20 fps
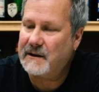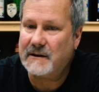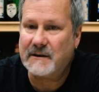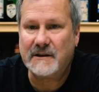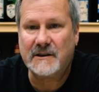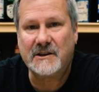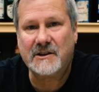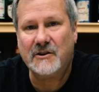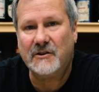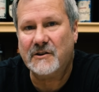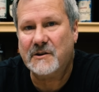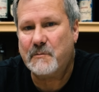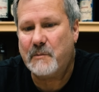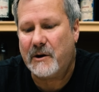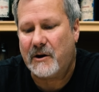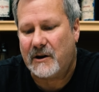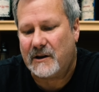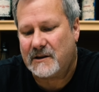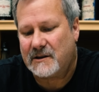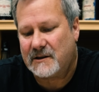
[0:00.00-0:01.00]
distilled
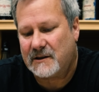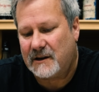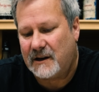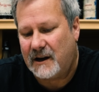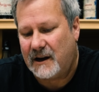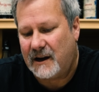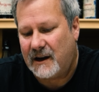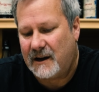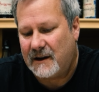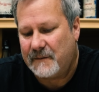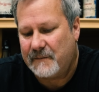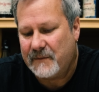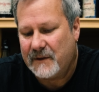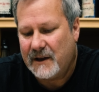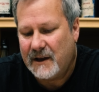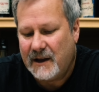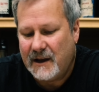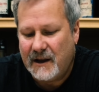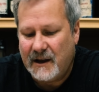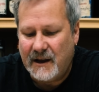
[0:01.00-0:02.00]
spirits,
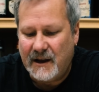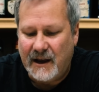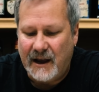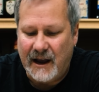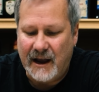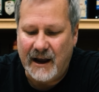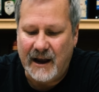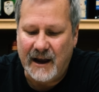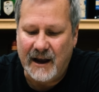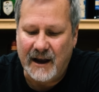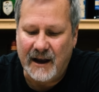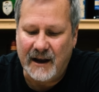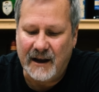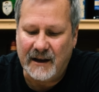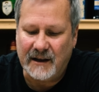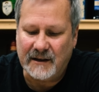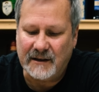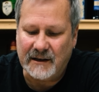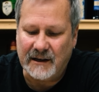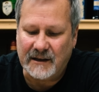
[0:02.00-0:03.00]

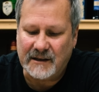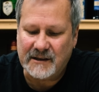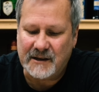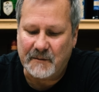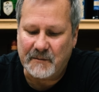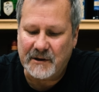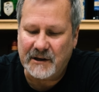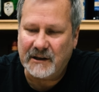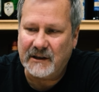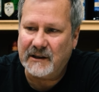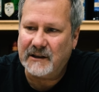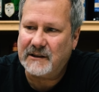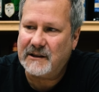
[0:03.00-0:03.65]
and it's something